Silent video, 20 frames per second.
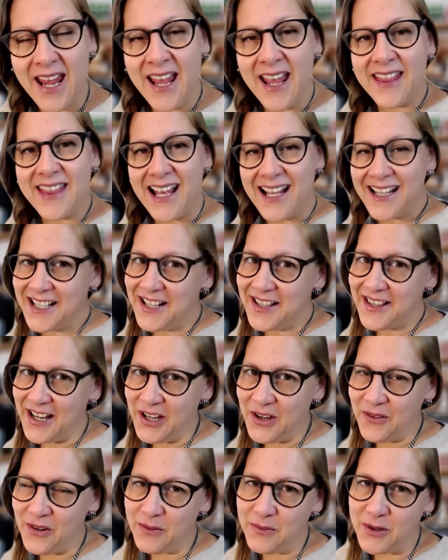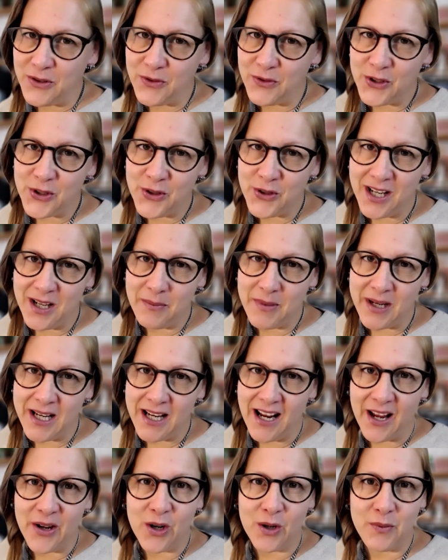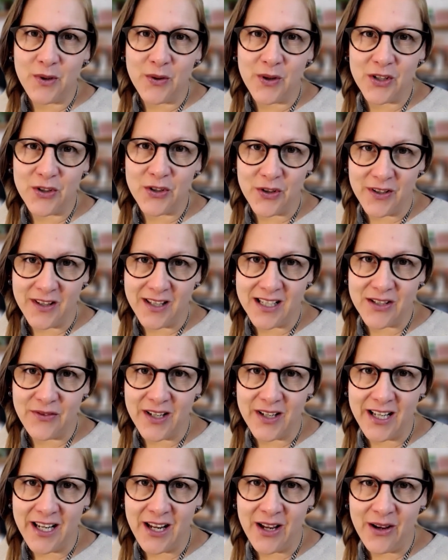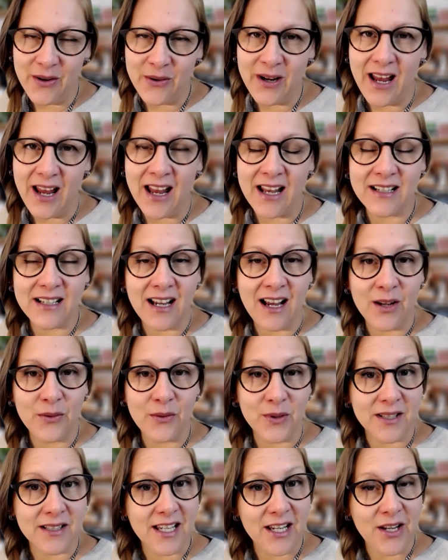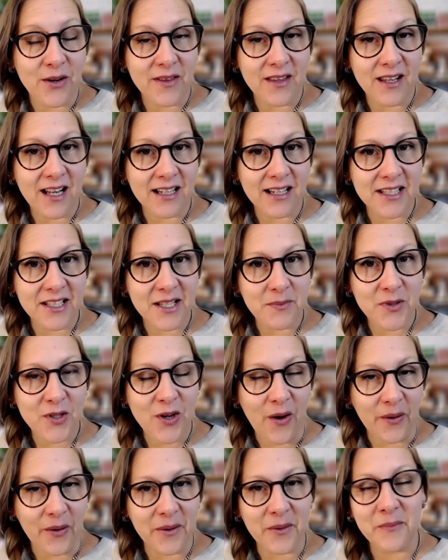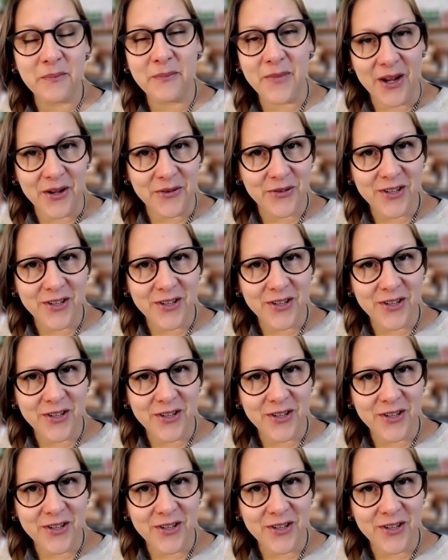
That's it. Thank you very much for joining me. I hope you enjoyed this video and I will see you in the next tip talk. Bye for